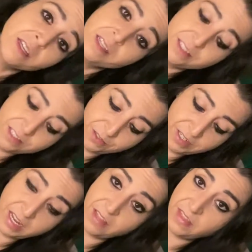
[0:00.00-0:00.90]
So
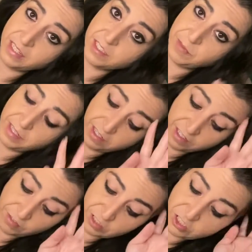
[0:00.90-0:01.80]
yeah, that's the beginning
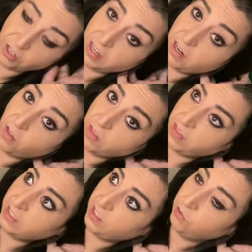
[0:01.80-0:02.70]
of the journey. All the
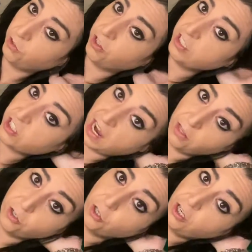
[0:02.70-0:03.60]
things that you learn in
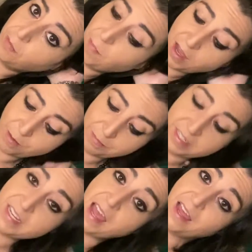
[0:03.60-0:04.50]
childhood, mom,
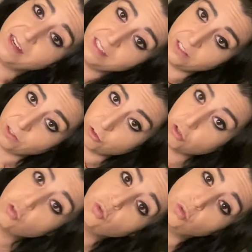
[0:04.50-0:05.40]
dad,
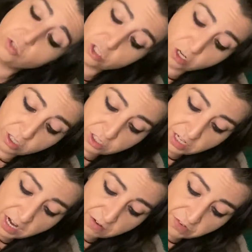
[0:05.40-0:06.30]
school, church,
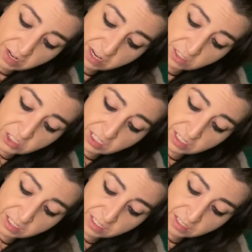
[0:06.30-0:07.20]
Hierophant energy,
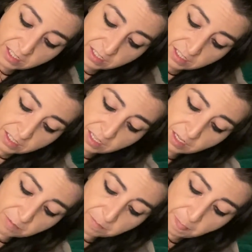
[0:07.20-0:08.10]

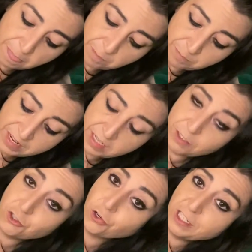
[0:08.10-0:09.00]
making the
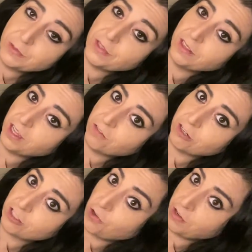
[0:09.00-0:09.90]
choice with the
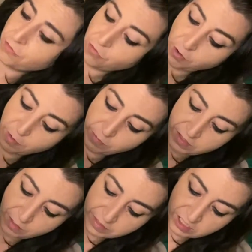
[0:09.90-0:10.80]
Lovers, going forward with
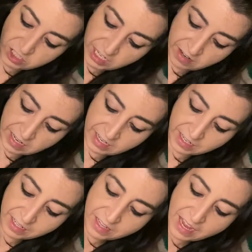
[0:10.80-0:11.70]
it with the Chariot.
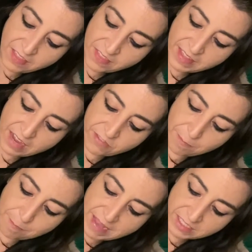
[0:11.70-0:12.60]
And then they have the
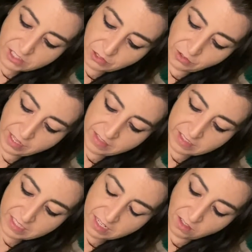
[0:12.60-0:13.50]
mental and the
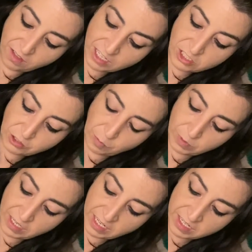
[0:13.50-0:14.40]
psychological
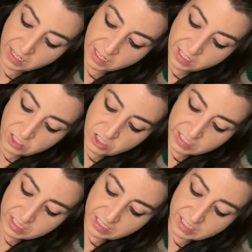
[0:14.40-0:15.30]
plane,
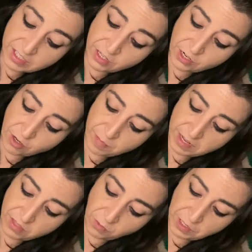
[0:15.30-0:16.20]
Justice, the
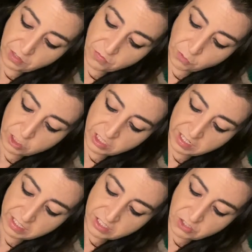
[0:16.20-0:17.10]
Hermit, the Wheel of
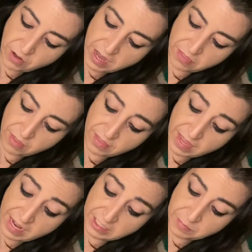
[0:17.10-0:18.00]
Fortune, Strength, the
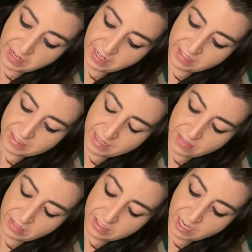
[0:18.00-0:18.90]
Hanged Man, Death,
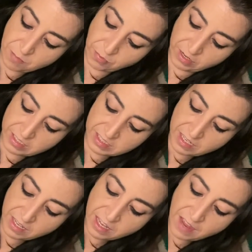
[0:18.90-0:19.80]
and Temperance.
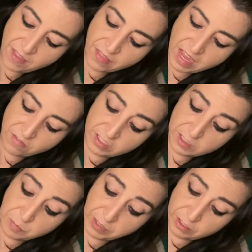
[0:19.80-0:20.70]
And then they have the
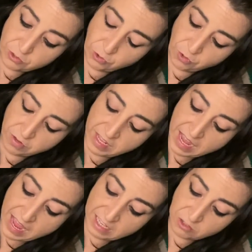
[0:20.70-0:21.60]
spiritual or the
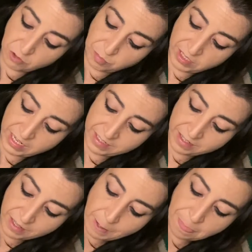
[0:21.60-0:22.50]
astral plane,
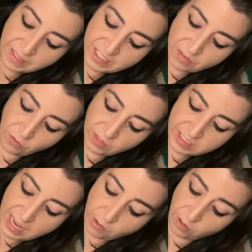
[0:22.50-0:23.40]
the Devil, the
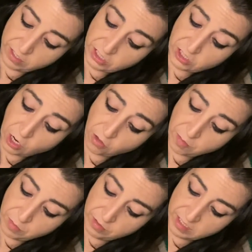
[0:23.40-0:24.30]
Tower, the Star, the
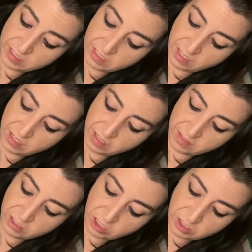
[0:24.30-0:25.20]
Moon, the Sun, the
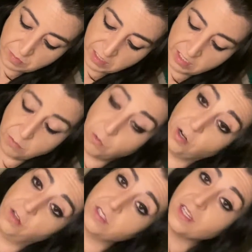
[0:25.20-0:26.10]
Judgment, and the
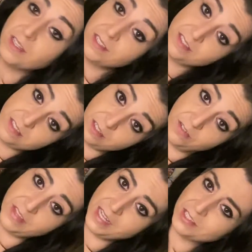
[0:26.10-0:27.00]
World. So
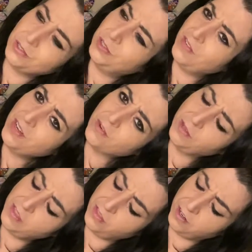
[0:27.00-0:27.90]
that's cool. I've never
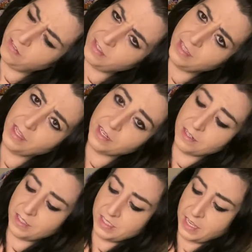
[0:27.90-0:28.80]
really thought of it in that
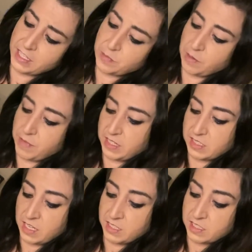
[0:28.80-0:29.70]
context, but it makes
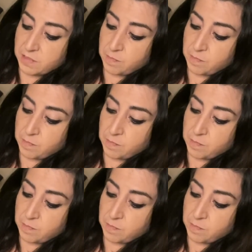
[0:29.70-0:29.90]
sense.